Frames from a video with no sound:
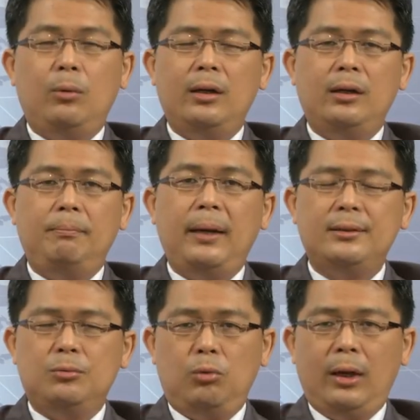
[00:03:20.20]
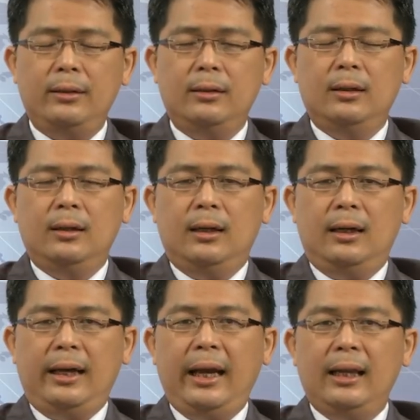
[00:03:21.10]
of the best run
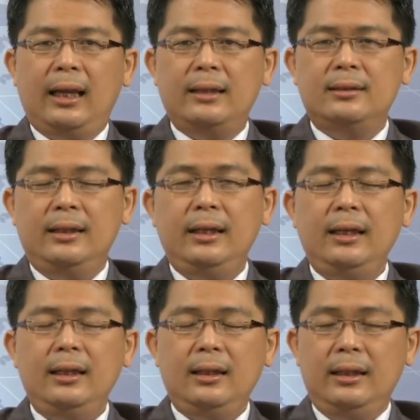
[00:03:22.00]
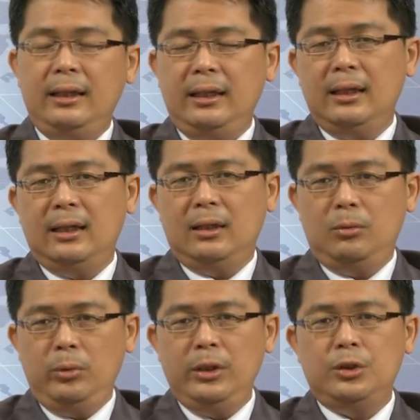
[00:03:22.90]
airlines in the
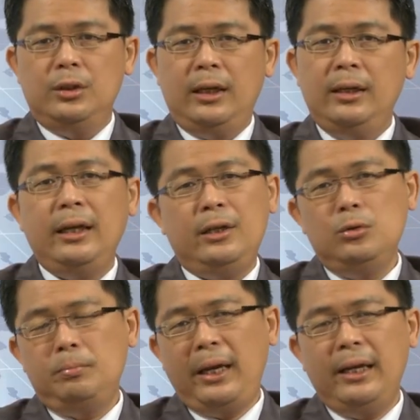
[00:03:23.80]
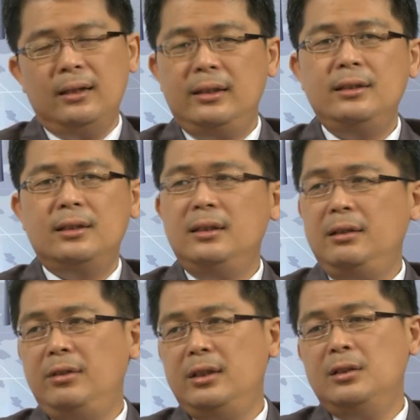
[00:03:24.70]
region, and they do pay a decent
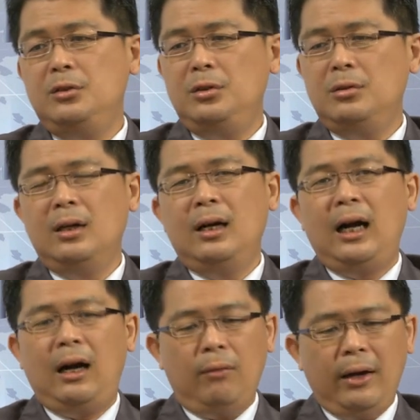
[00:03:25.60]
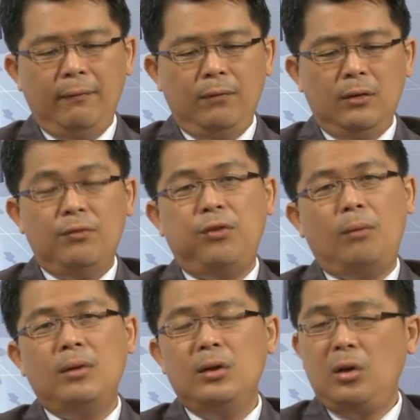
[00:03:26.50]
dividend too. However,
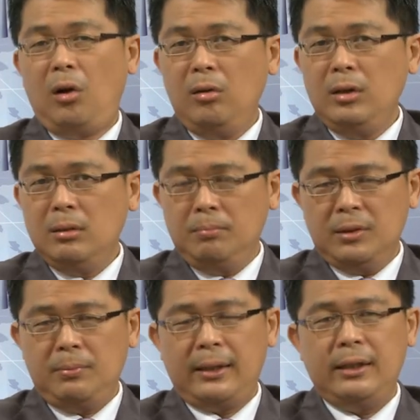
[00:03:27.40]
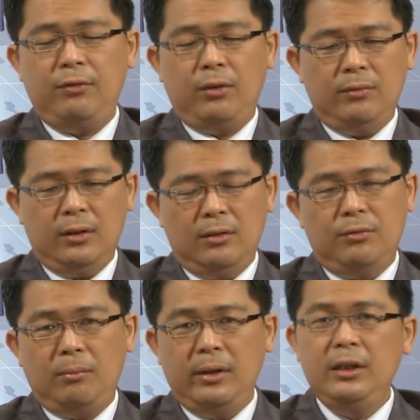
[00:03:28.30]
from a longer perspective, from
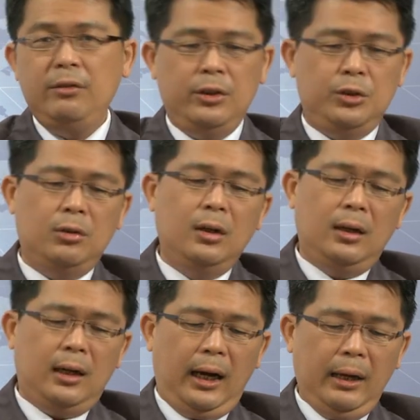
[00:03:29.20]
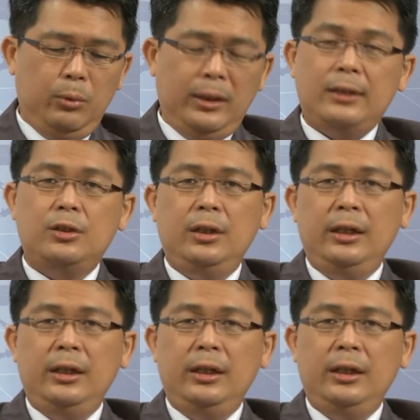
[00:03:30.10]
an individual, I would actually